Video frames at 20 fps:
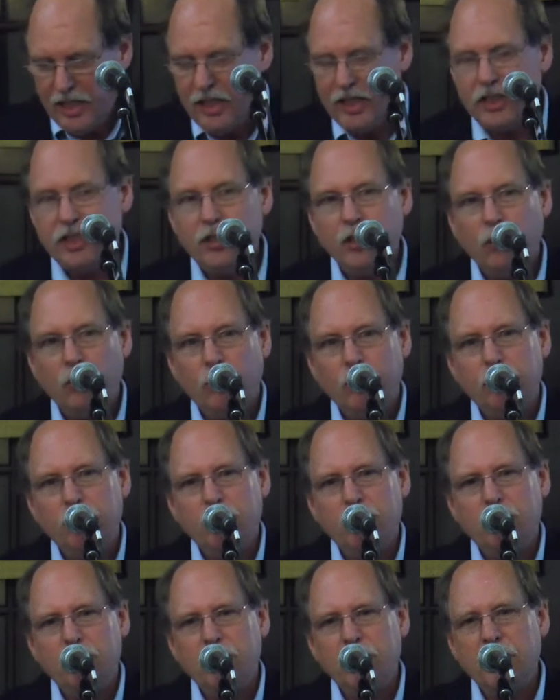So
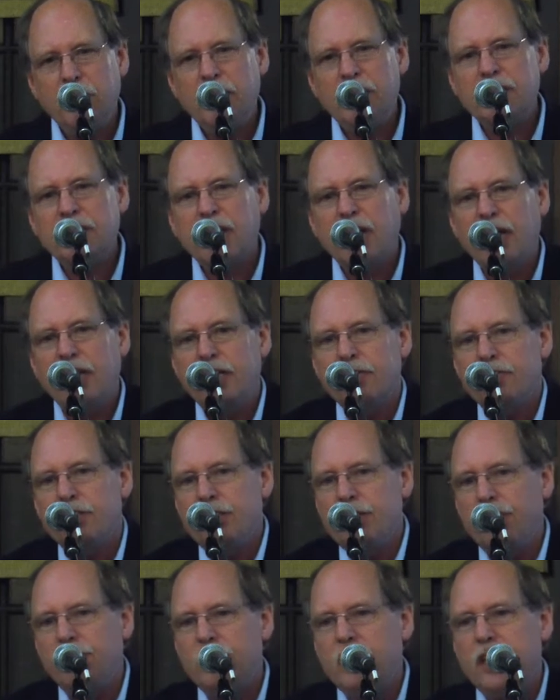this kind of
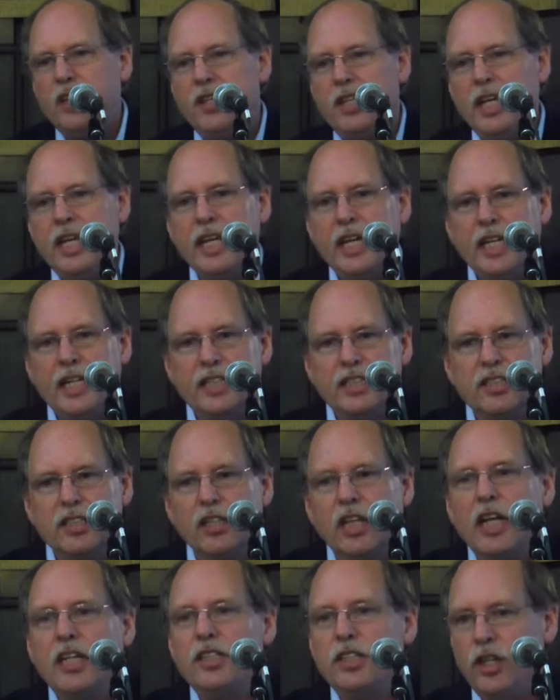shift in thinking has
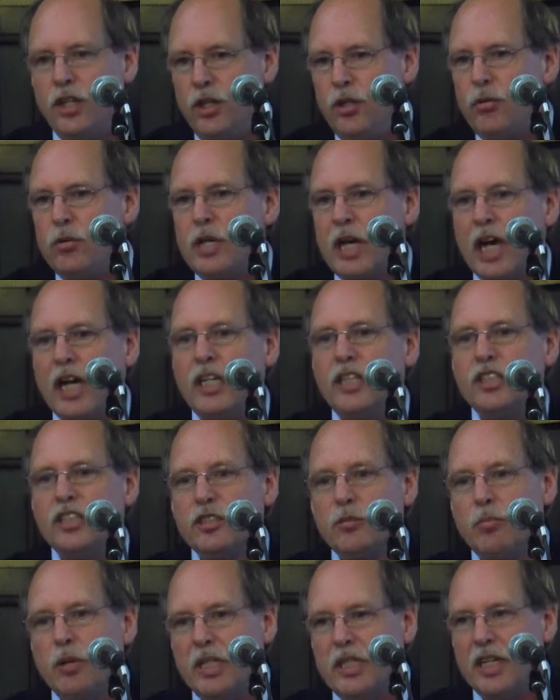led to new
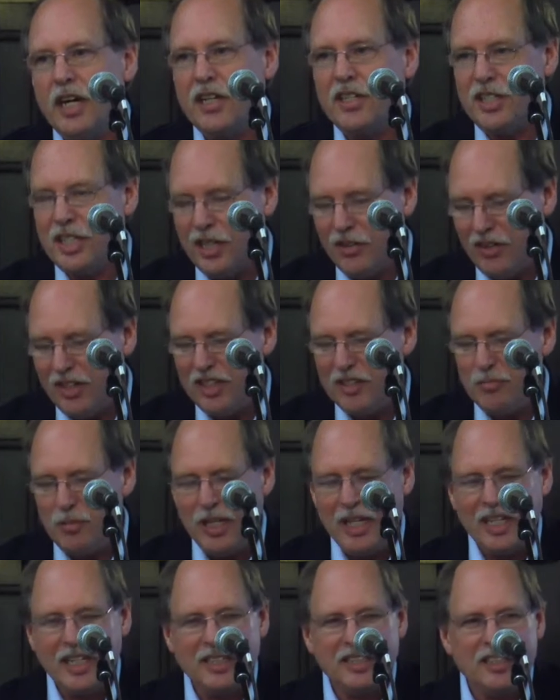kinds of protected areas
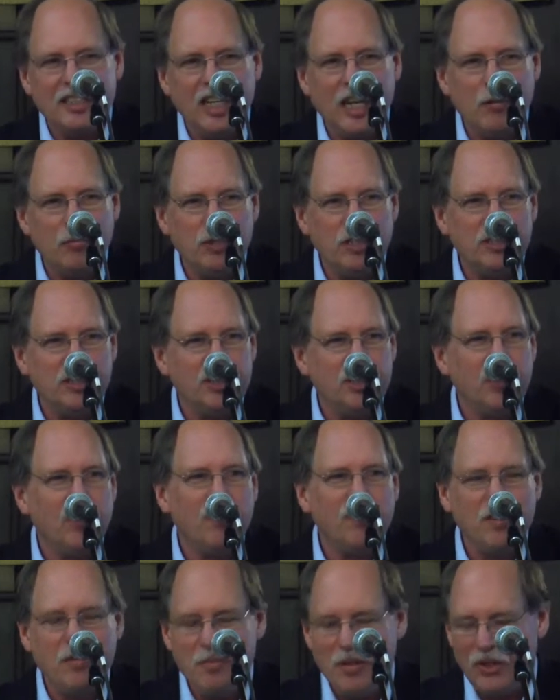being established. You're
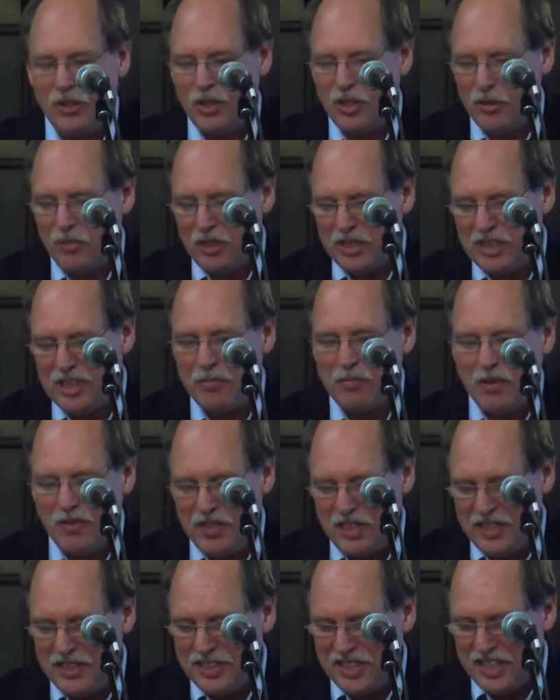familiar with some of
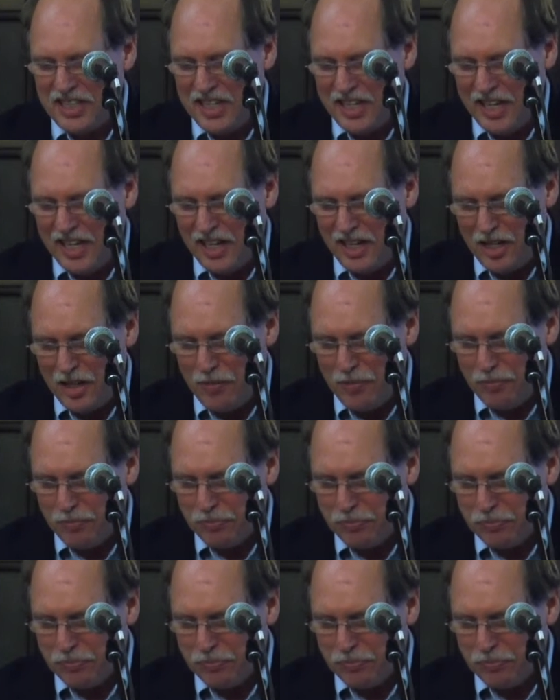these in Canada.